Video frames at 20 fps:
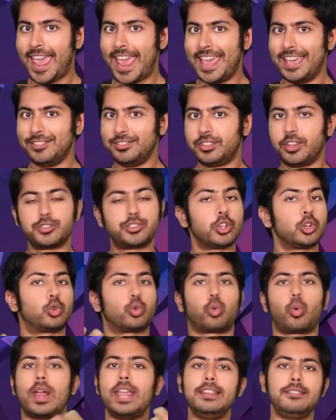And there's a
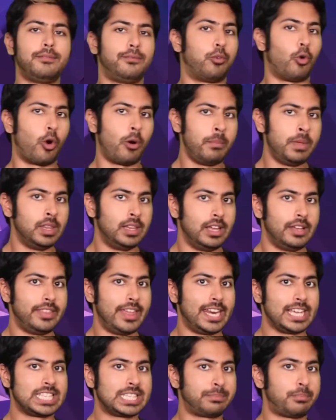great formula
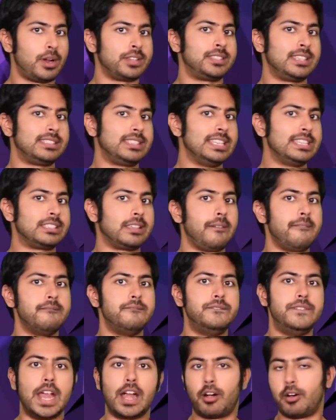that expresses this
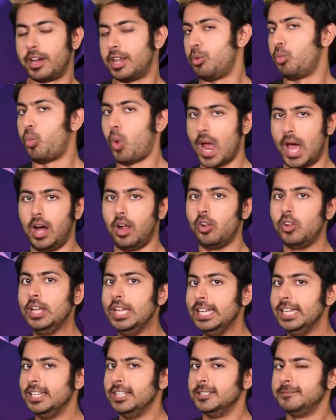very well.
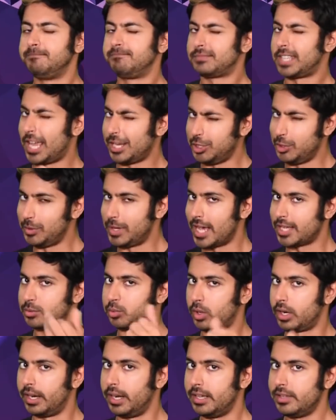Can you guess
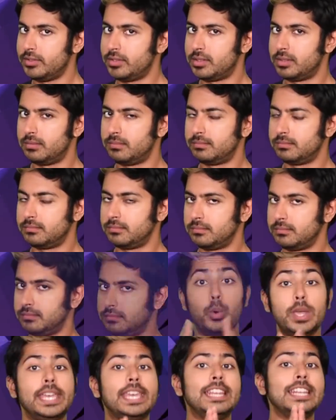what it is?
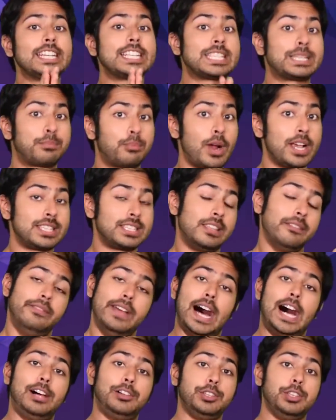We can express the
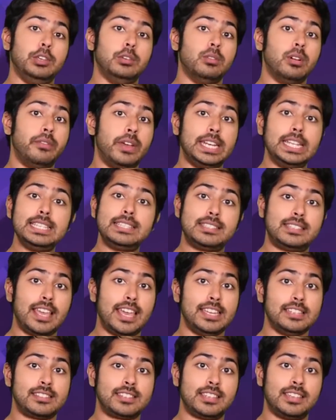value of any
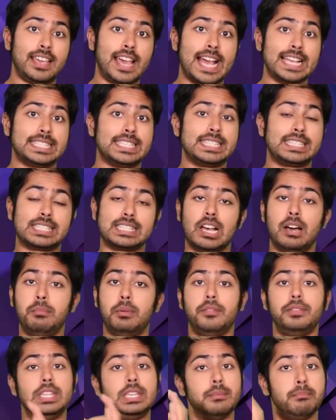state as the
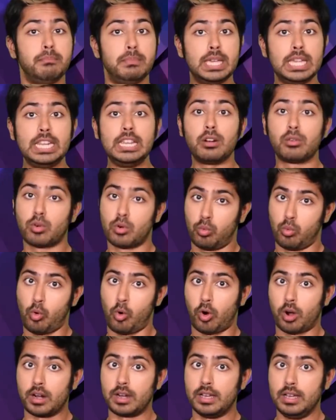sum of the immediate
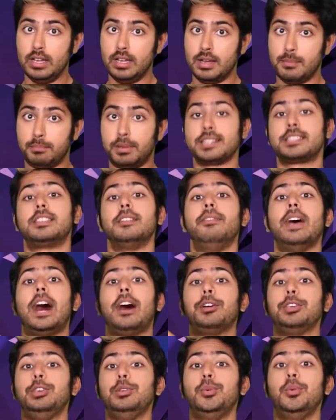reward plus the
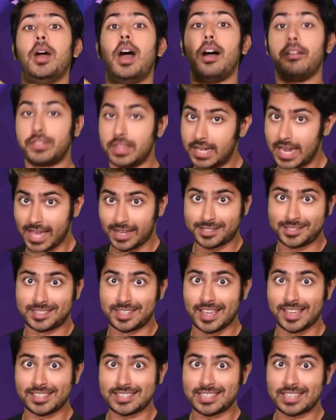value of the next
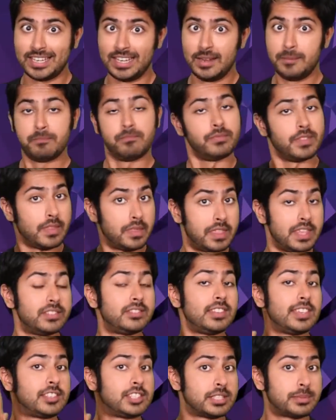state.
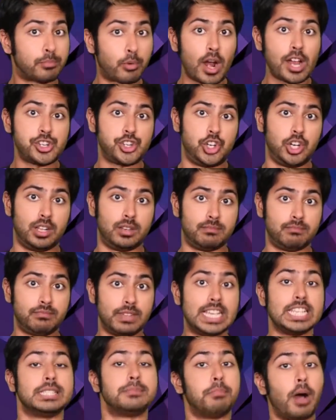This expression
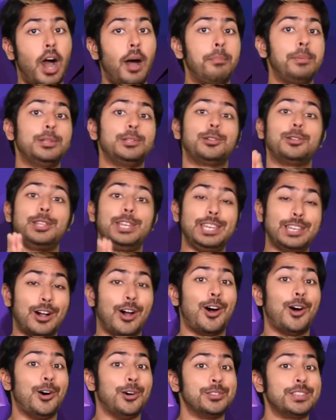is popularly
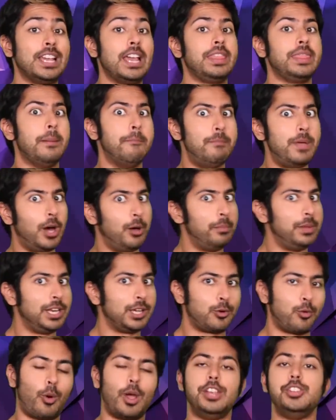called the Bellman
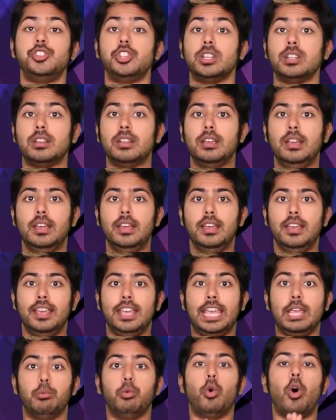equation.
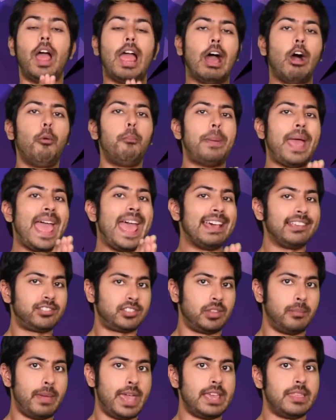It will help
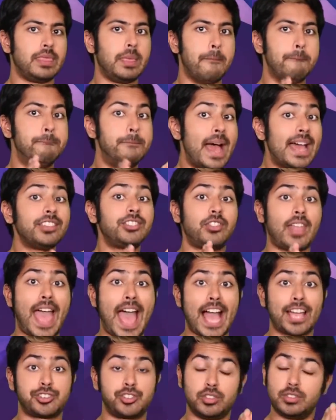estimate the best
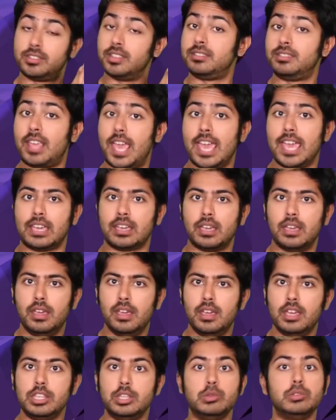action to take
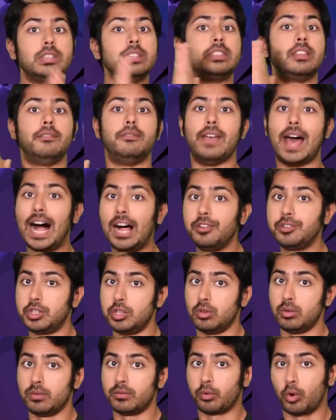using the
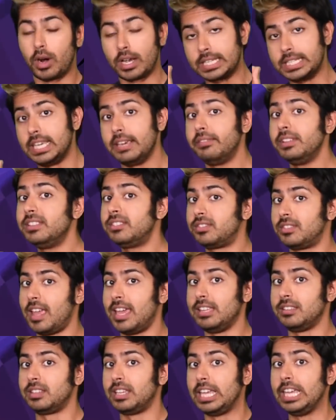value for a given
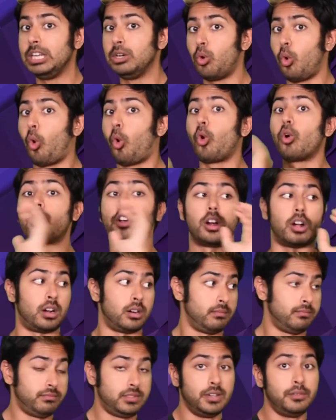state in
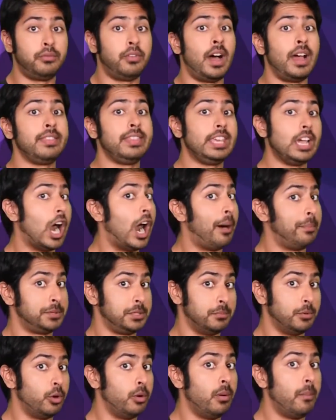order to find the
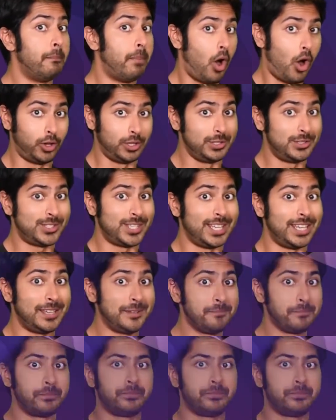optimal policy.